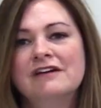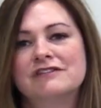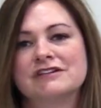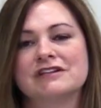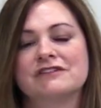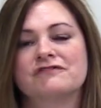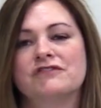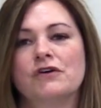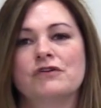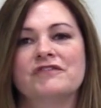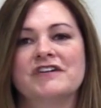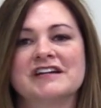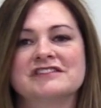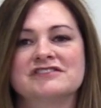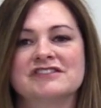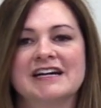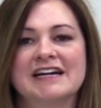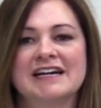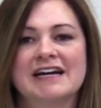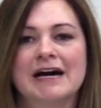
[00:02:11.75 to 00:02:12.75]
Visit
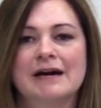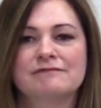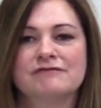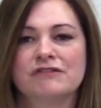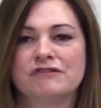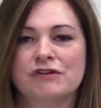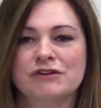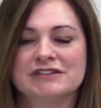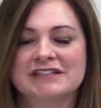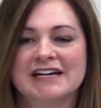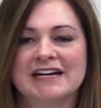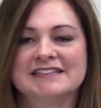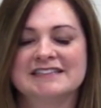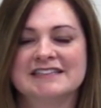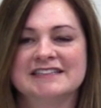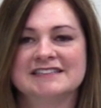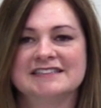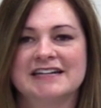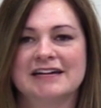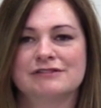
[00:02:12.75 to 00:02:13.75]
foldfactory.com for folding
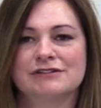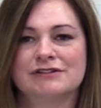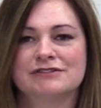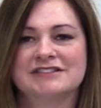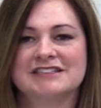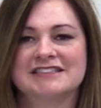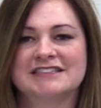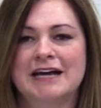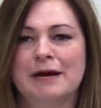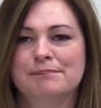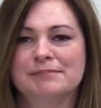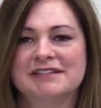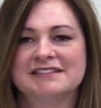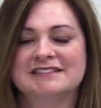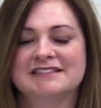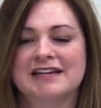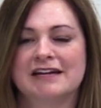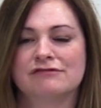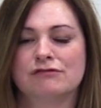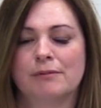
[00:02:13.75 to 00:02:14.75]
ideas, downloads, and
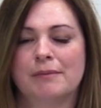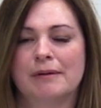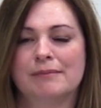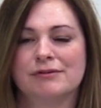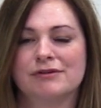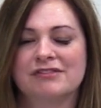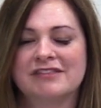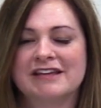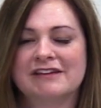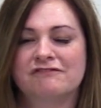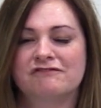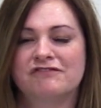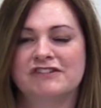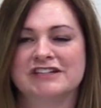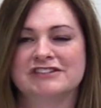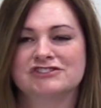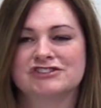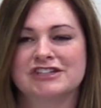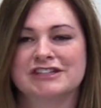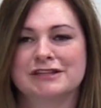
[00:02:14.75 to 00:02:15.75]
templates. And remember, think
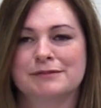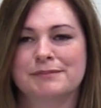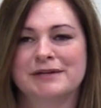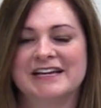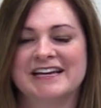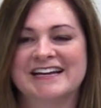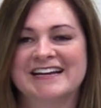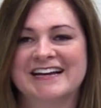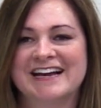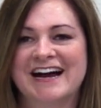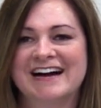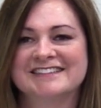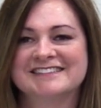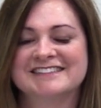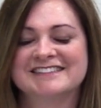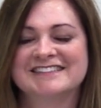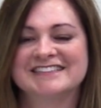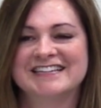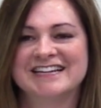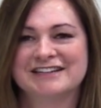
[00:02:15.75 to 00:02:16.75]
finishing at the beginning. I'll
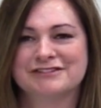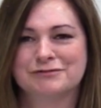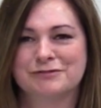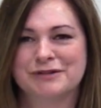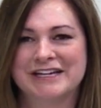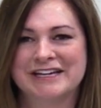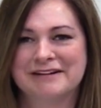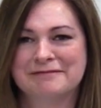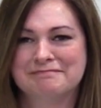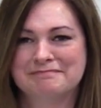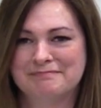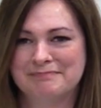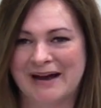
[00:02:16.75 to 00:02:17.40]
see you next week.